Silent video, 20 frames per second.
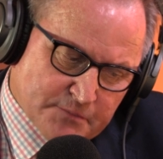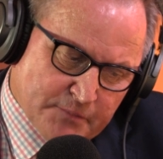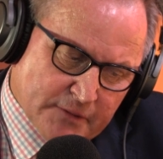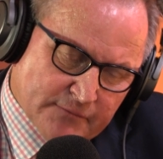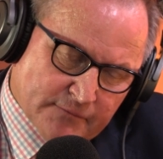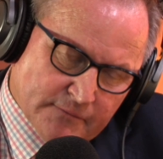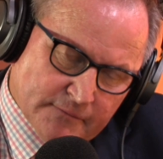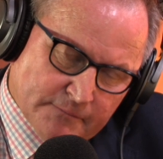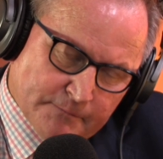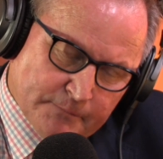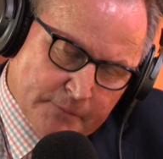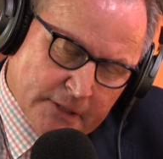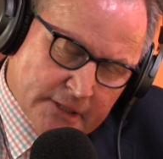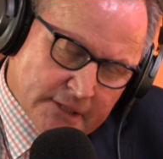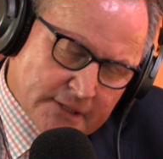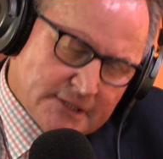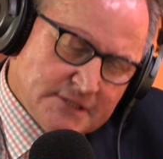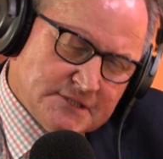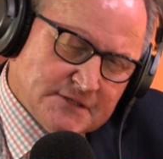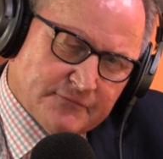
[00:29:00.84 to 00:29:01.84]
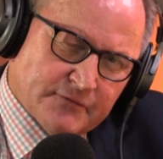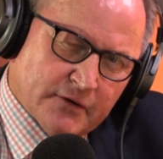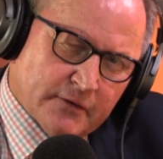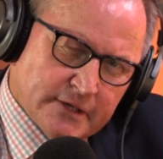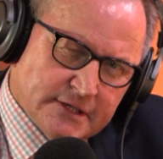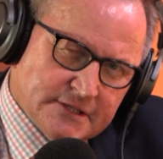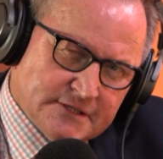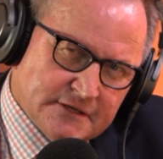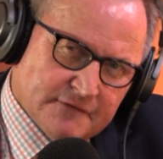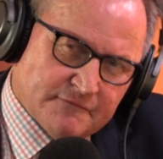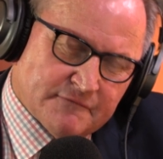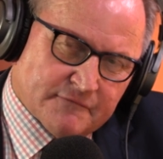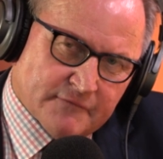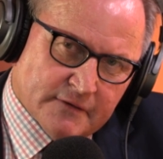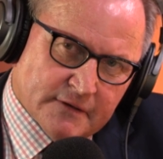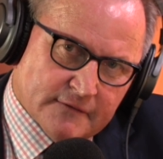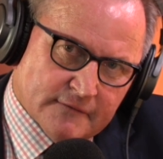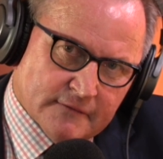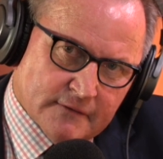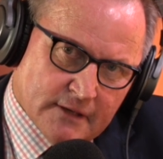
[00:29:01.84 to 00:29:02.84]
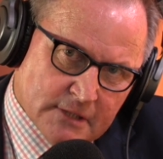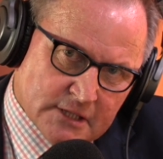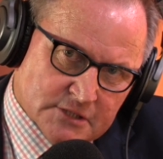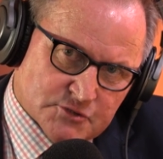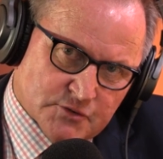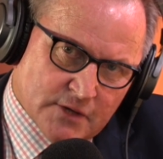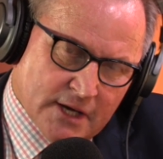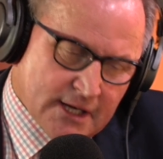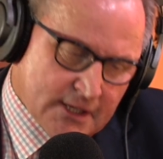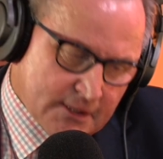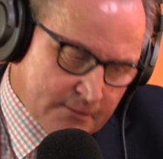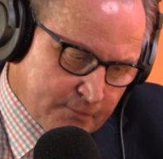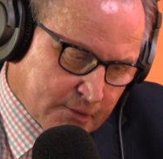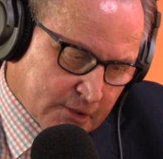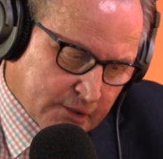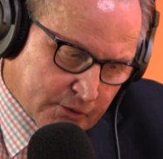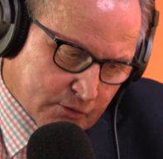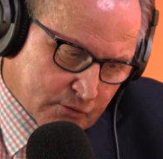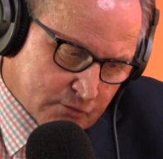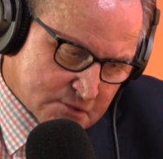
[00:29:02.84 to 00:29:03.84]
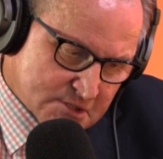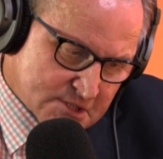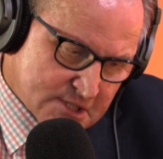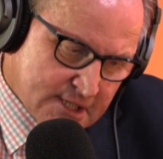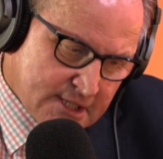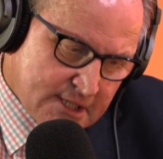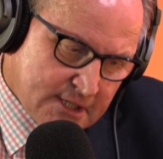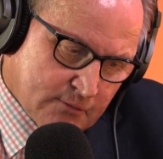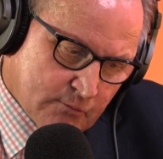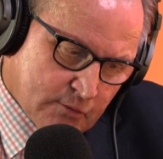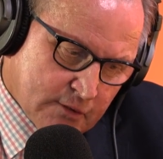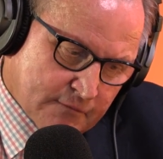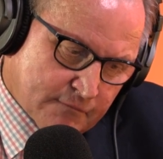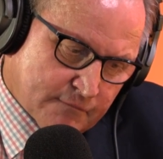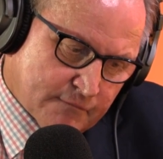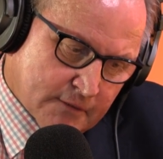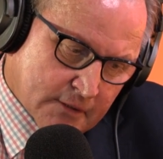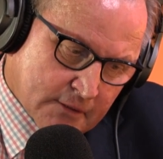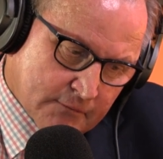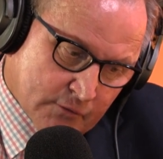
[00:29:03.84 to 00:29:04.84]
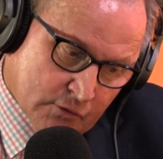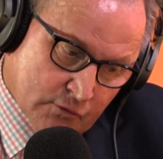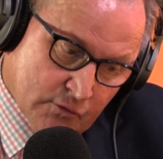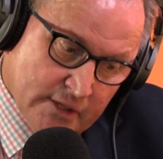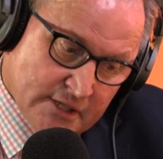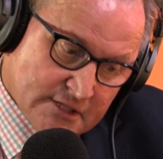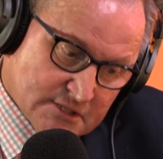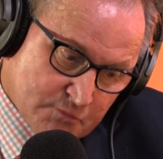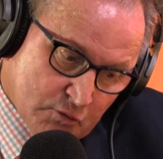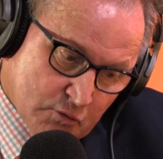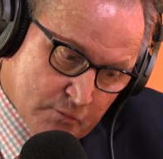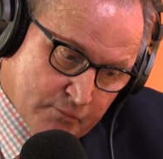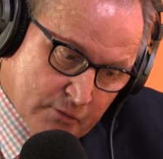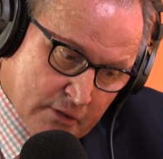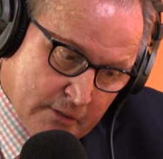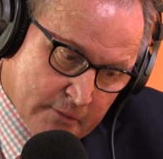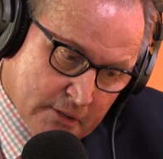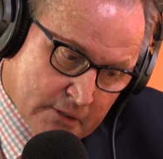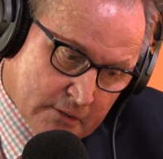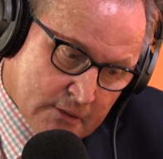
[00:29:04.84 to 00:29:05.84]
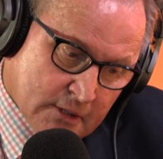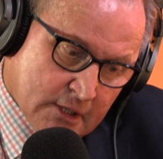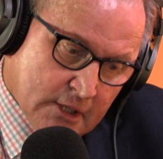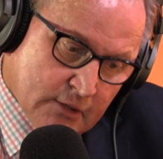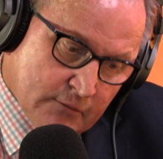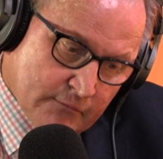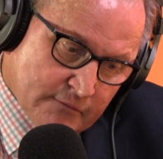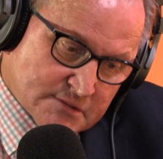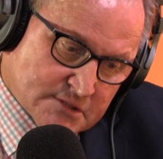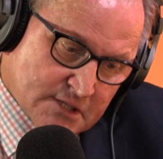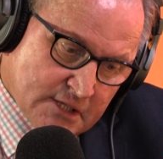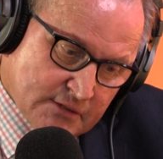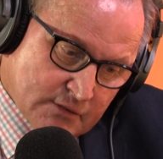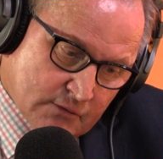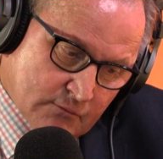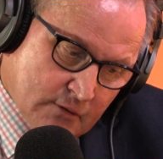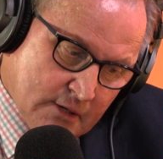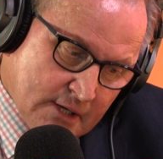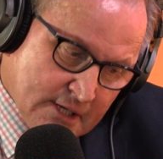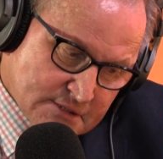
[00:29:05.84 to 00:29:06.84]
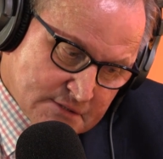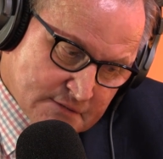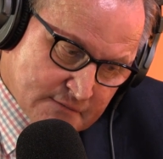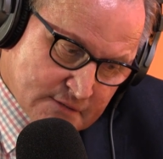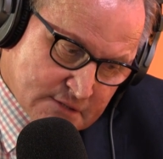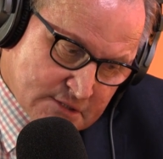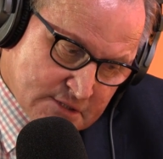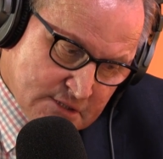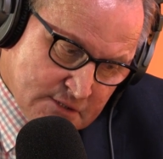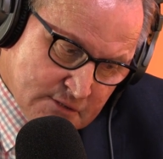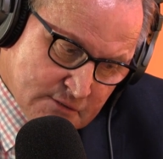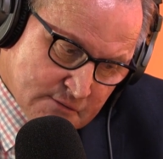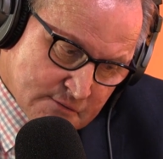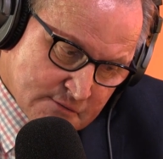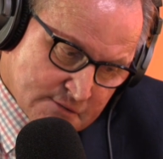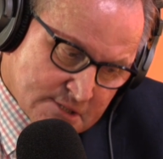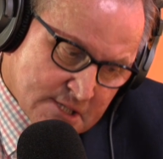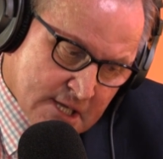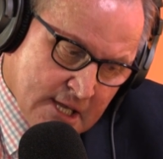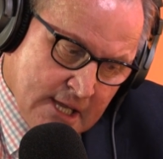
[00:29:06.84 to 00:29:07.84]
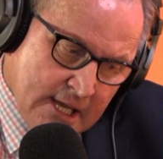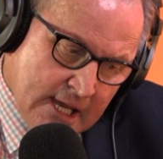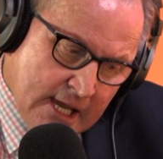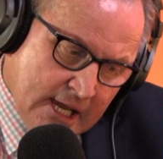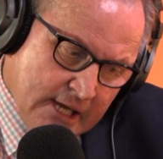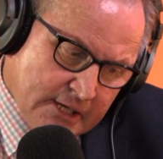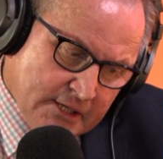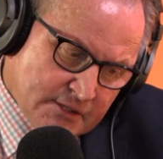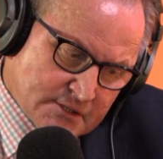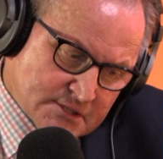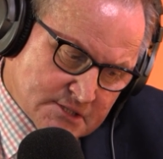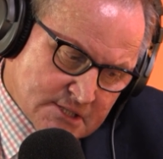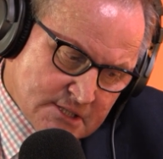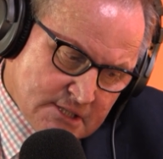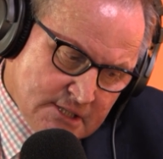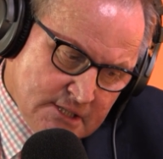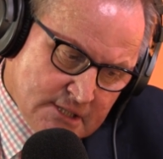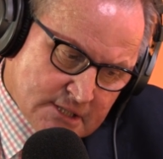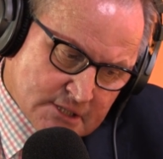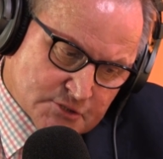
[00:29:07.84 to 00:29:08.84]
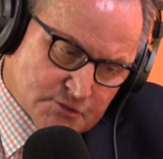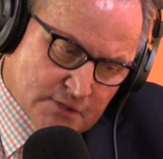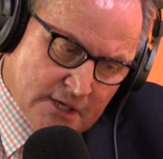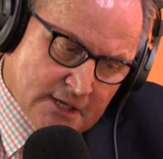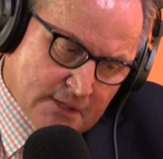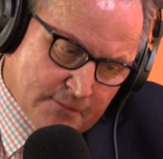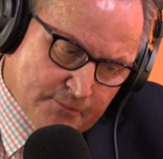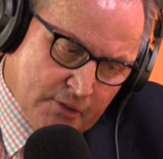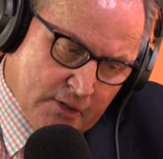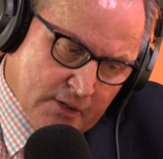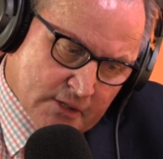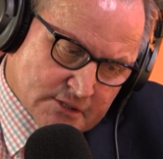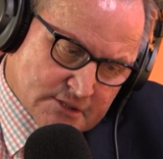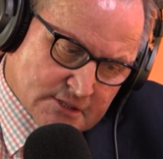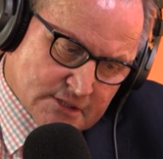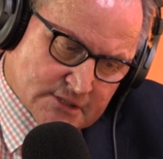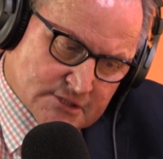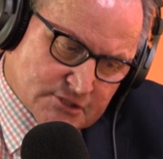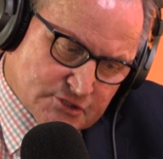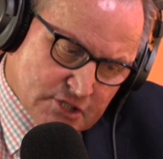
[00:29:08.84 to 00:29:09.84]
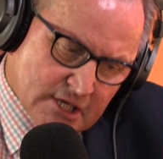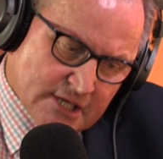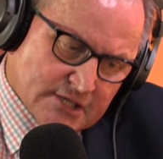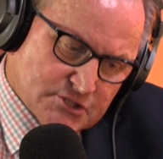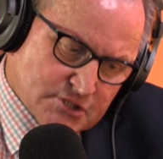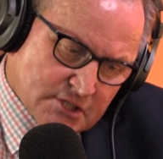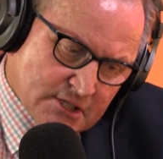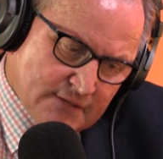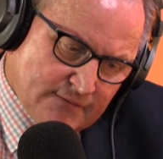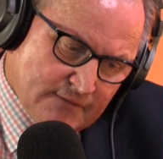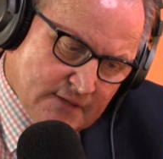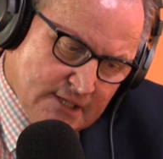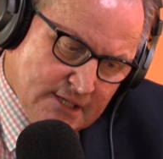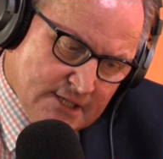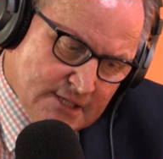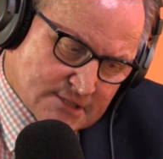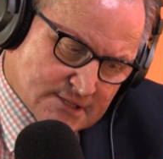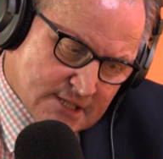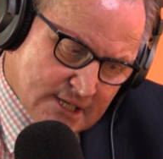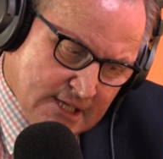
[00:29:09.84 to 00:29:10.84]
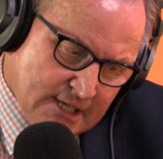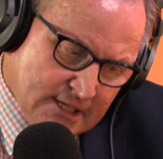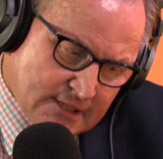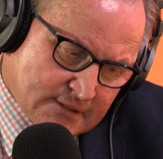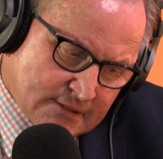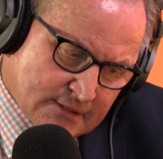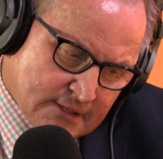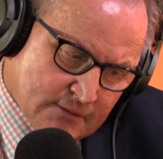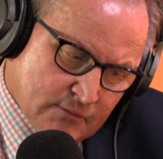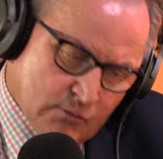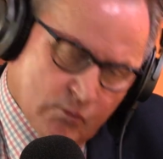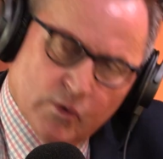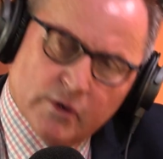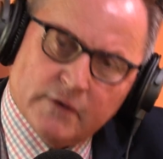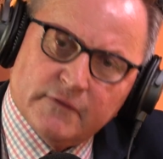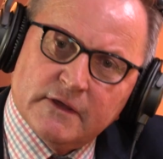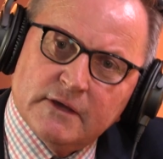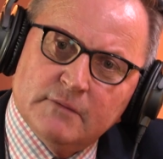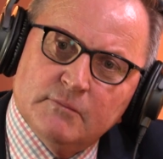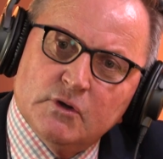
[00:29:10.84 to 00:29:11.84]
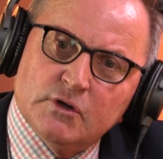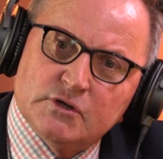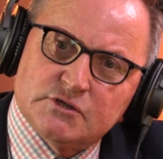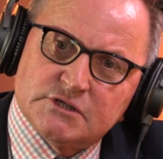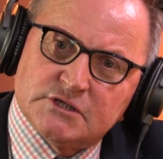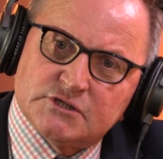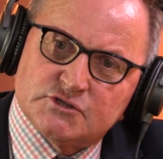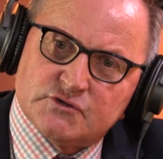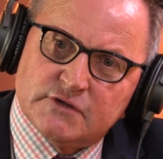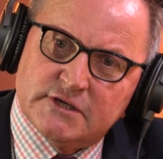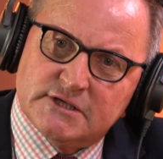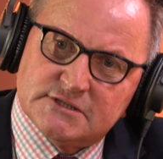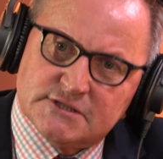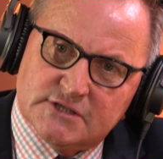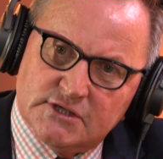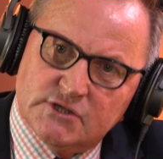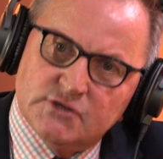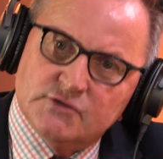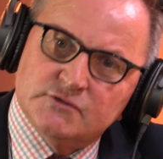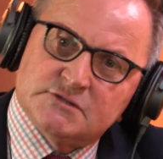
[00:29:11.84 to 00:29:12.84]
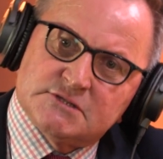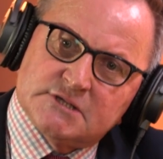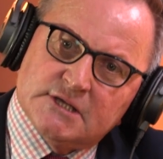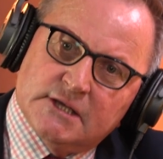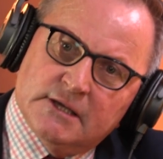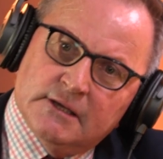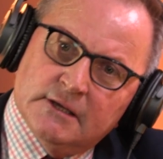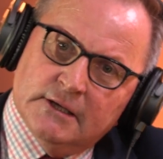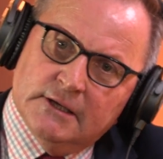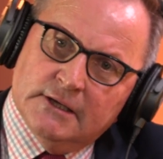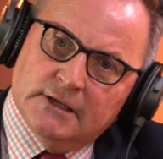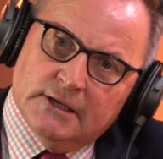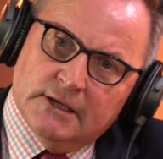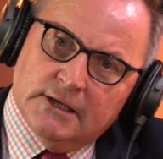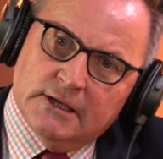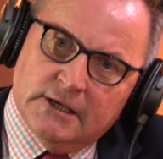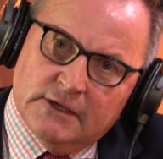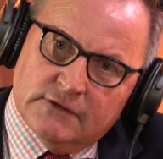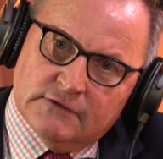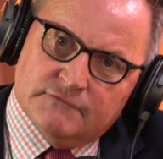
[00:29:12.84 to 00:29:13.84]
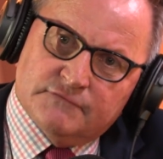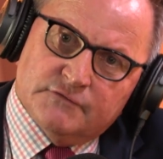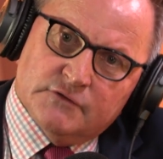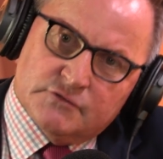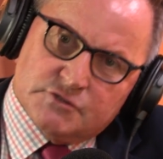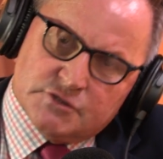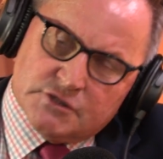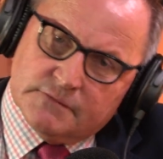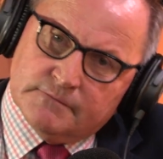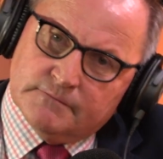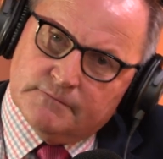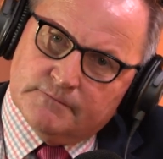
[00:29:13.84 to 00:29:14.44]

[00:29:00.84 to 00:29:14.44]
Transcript: but but it is a very different Australian political scene with the, the Greens more prominent. We're seeing the rise of the Teals. How do you see Australian politics changing in the years ahead? Uh, what are the emerging trends that you see in the future?